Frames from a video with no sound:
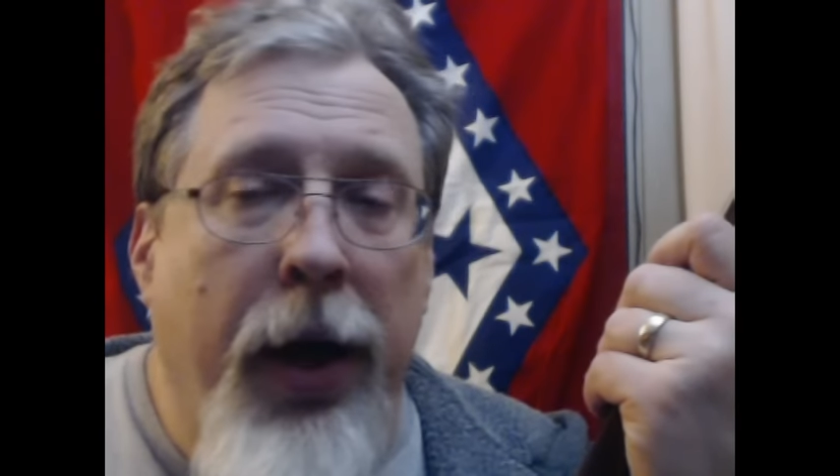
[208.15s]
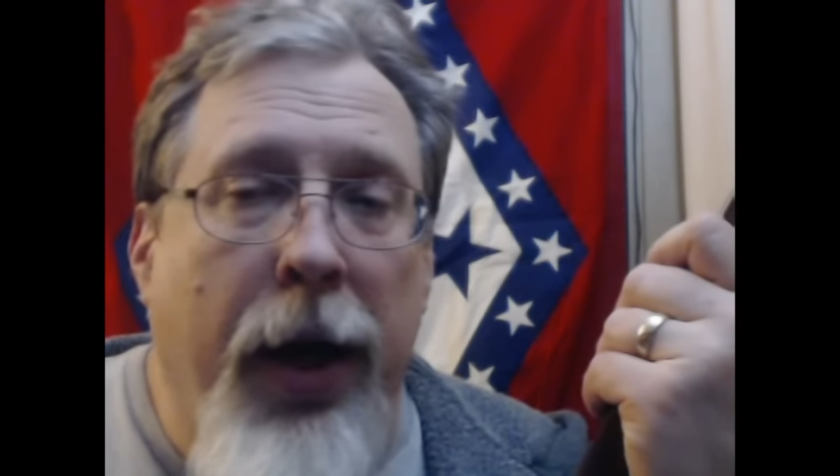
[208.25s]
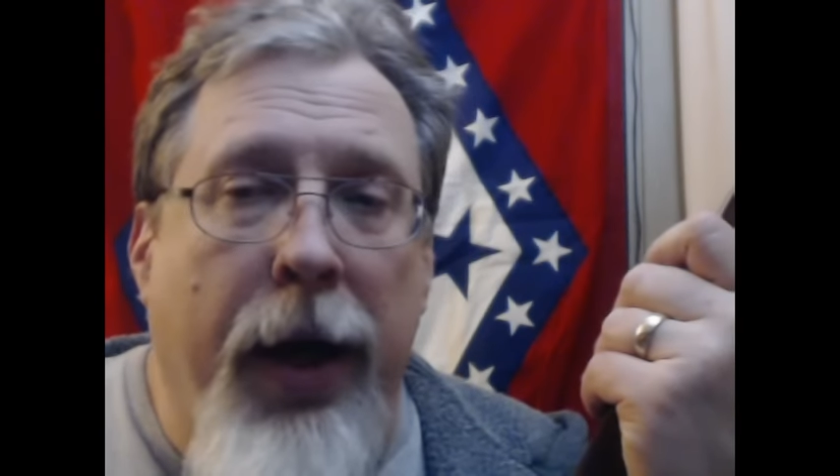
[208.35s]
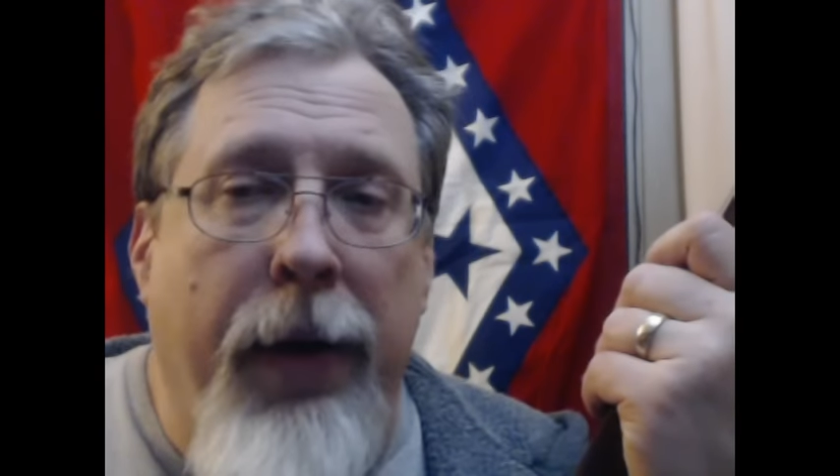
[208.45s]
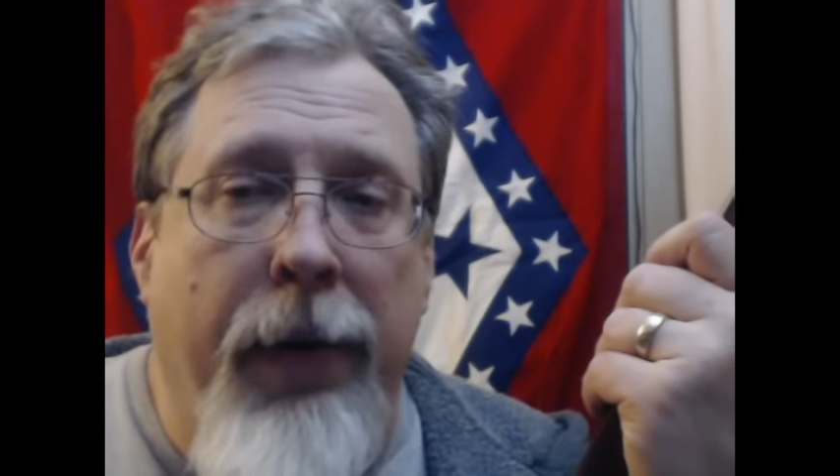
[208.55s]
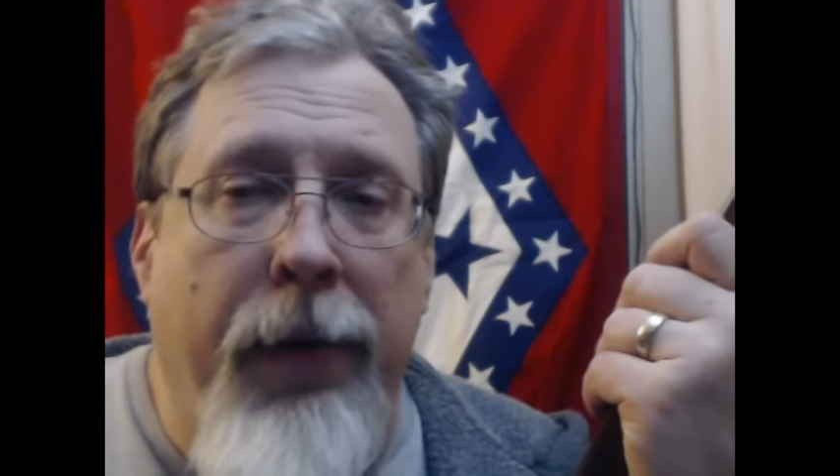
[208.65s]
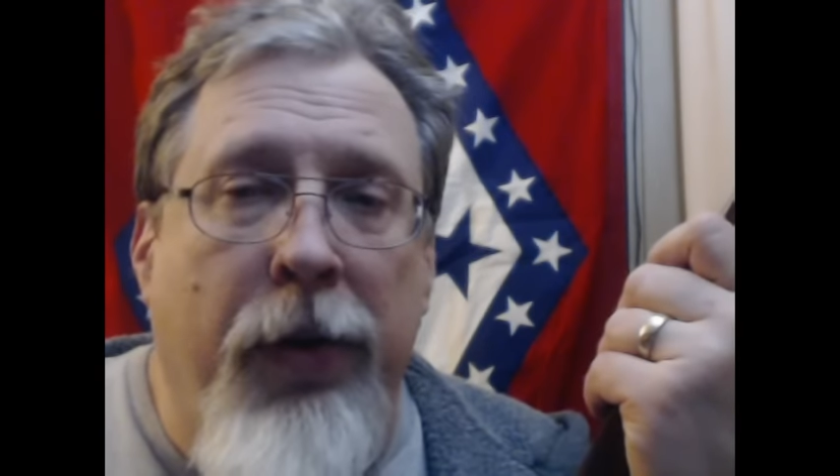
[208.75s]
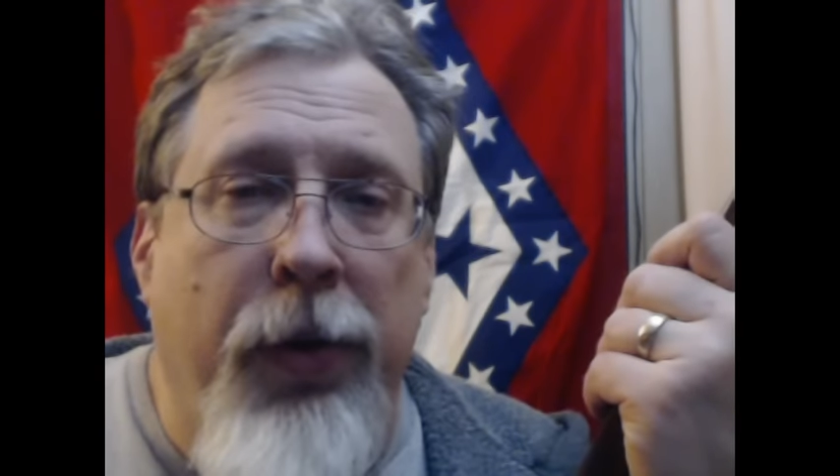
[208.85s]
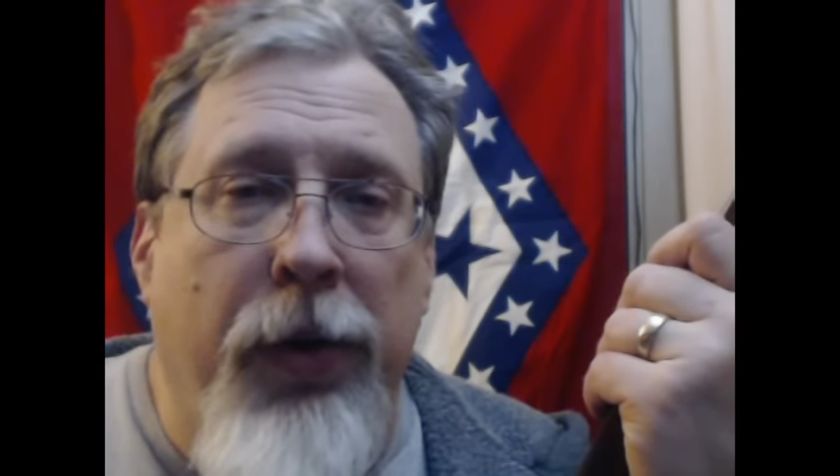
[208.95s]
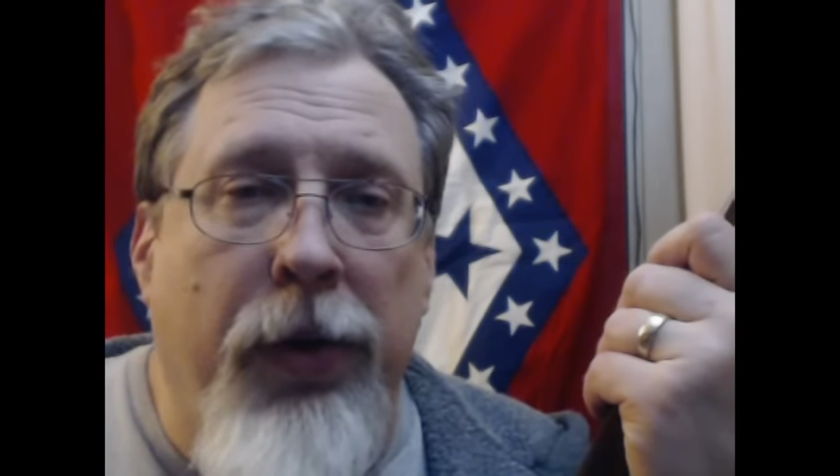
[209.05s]
Uh,
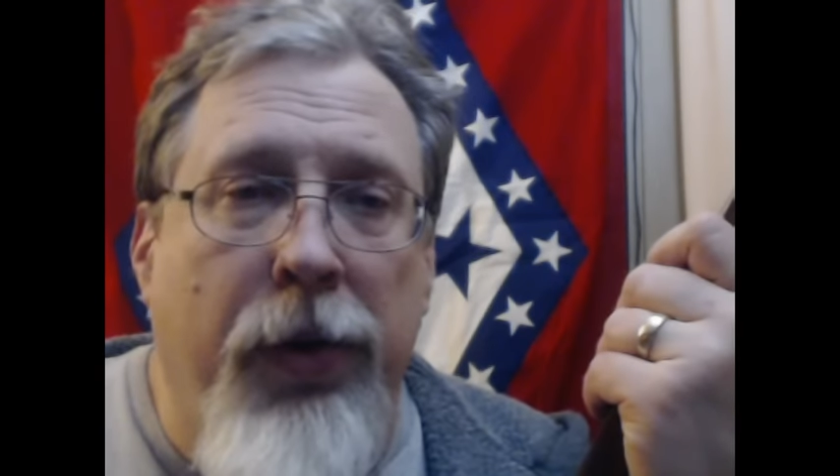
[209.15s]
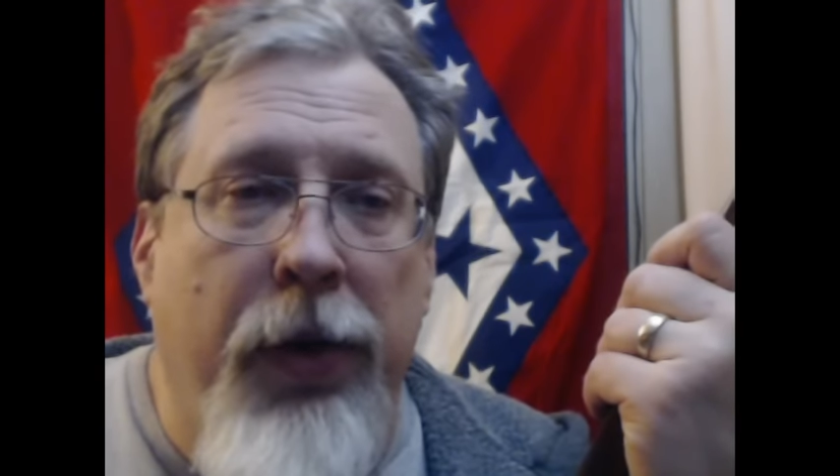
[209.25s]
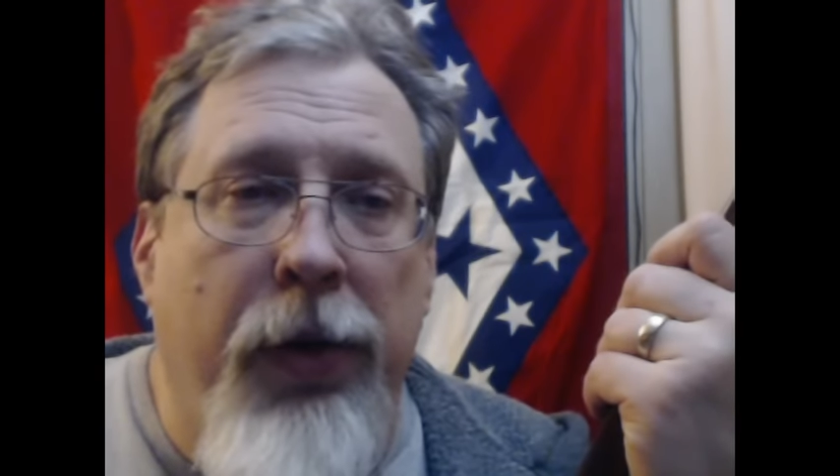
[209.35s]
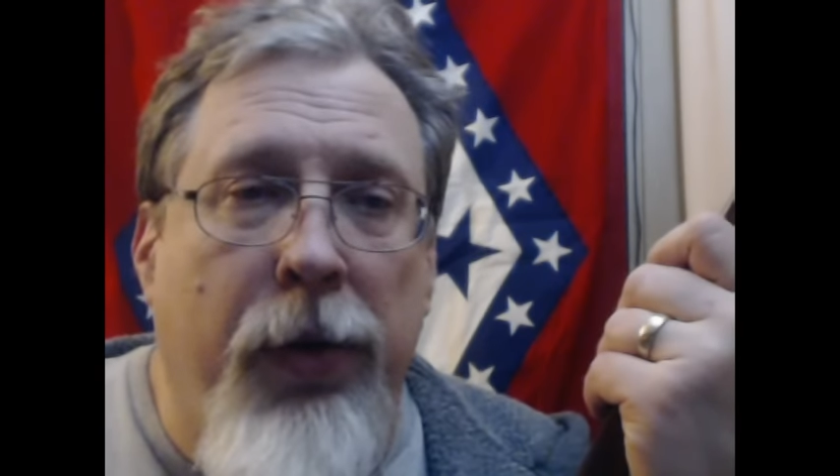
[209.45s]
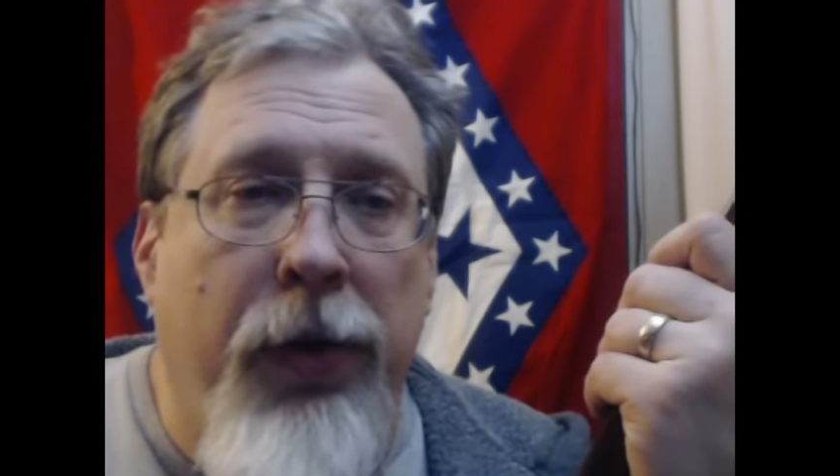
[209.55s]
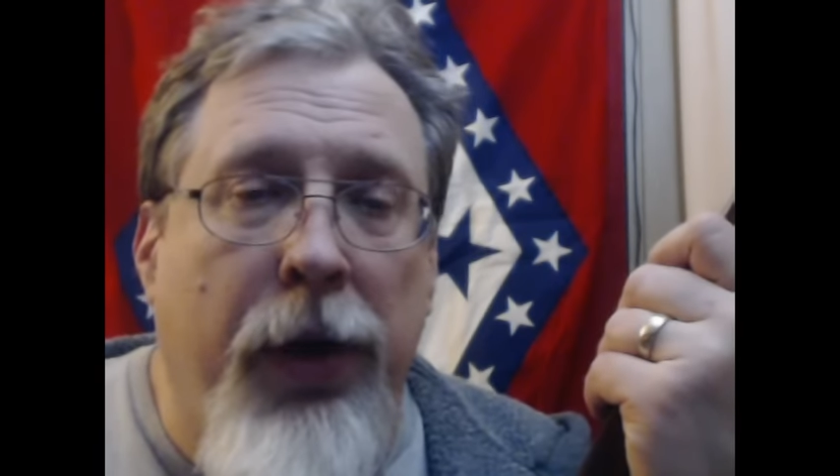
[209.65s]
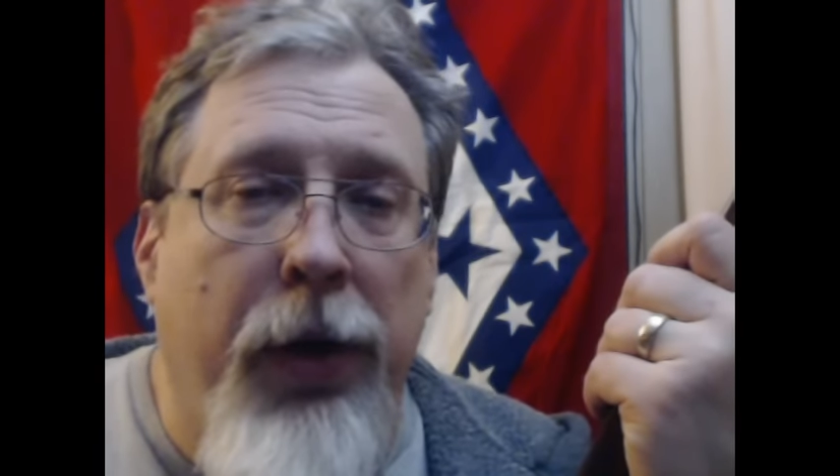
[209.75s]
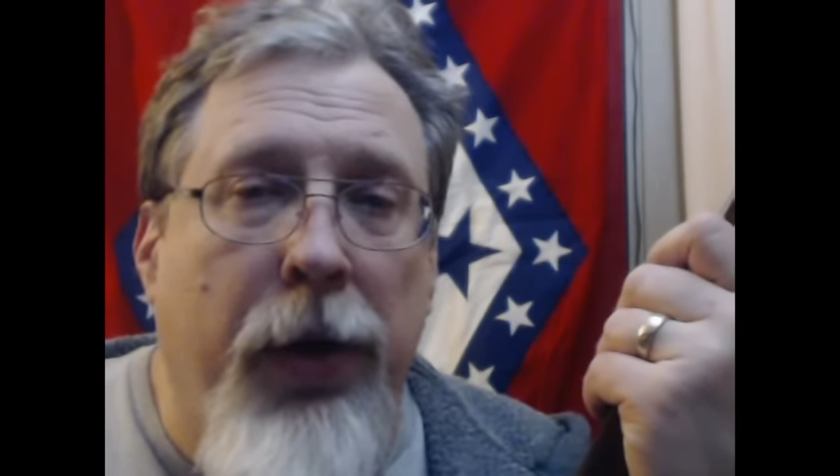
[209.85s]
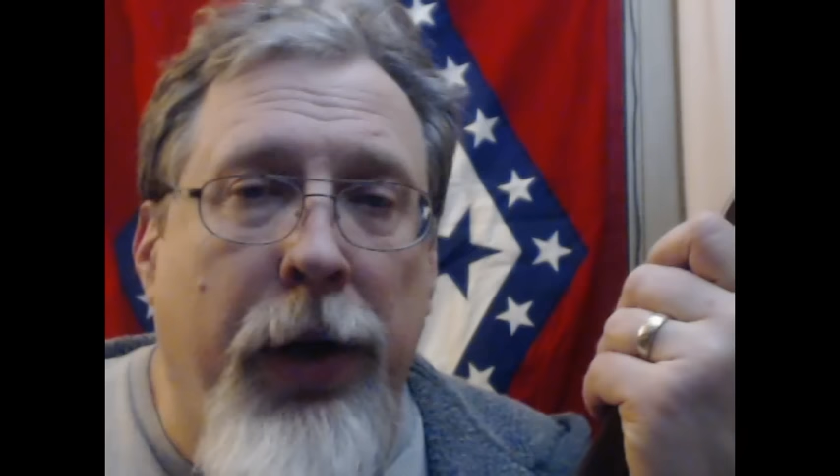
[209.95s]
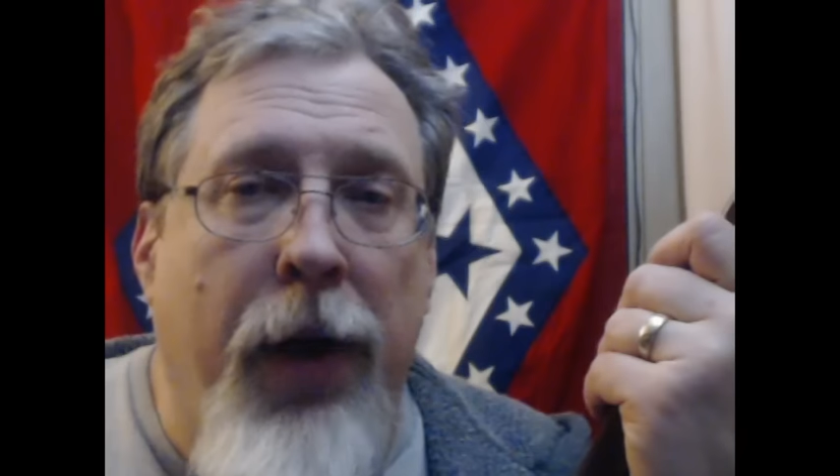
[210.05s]
this was this was the
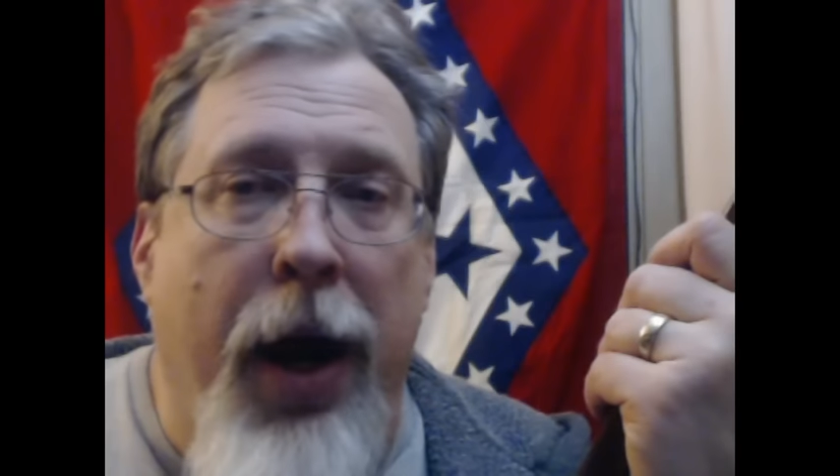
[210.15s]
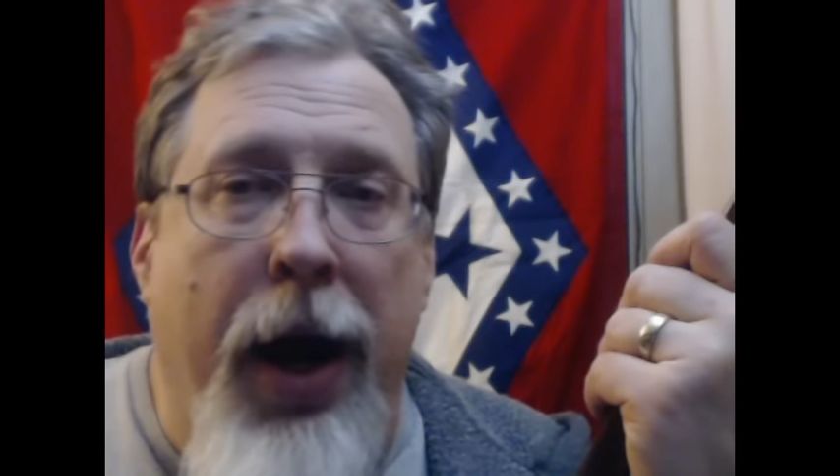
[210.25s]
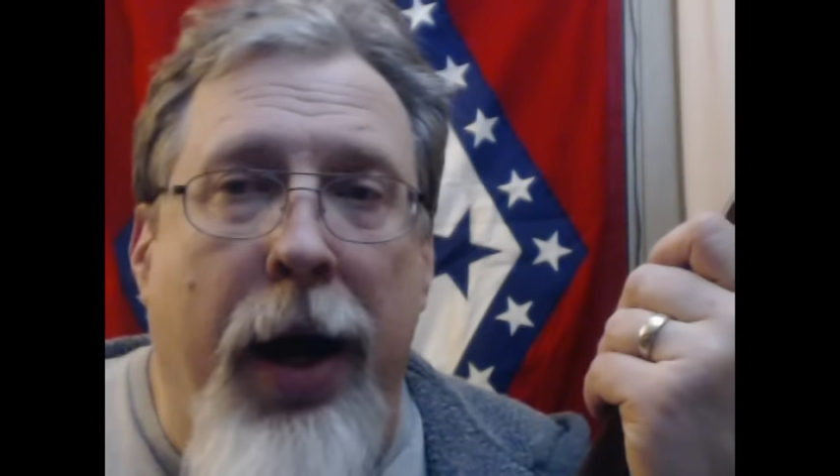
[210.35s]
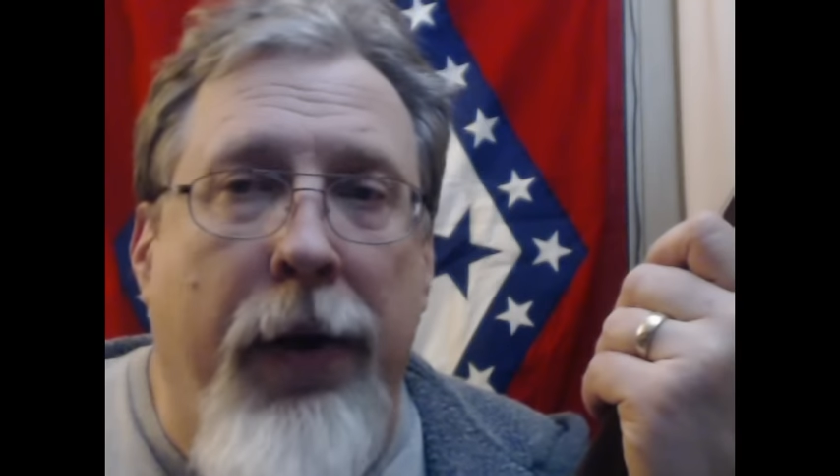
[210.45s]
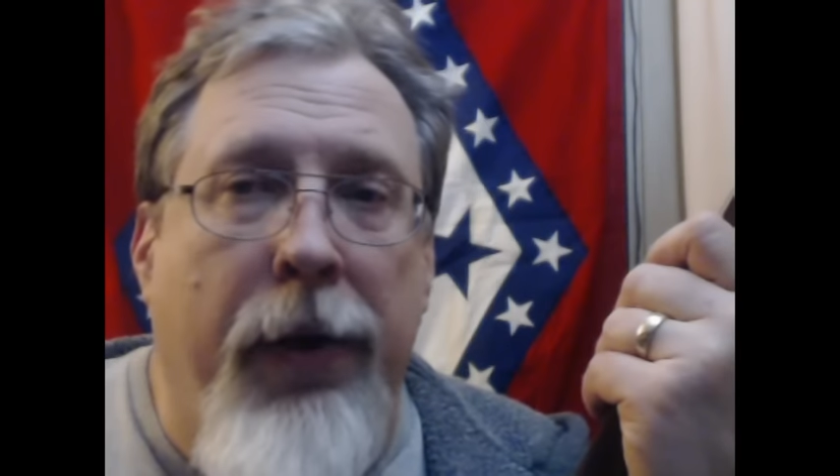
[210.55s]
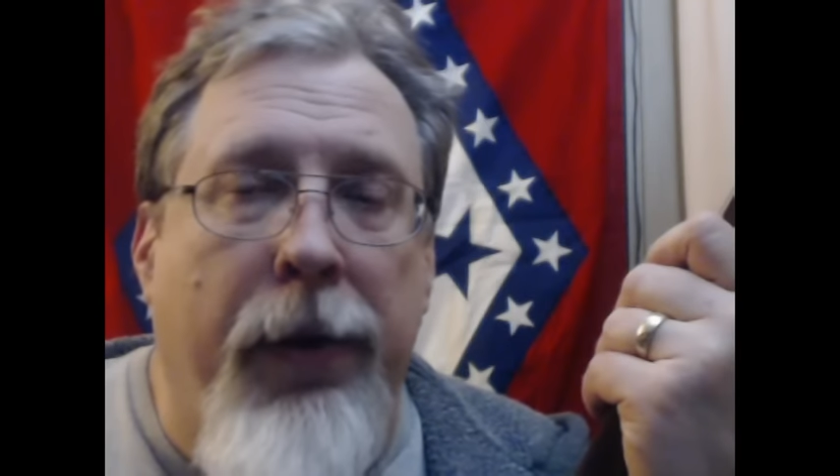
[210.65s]
coup de grace.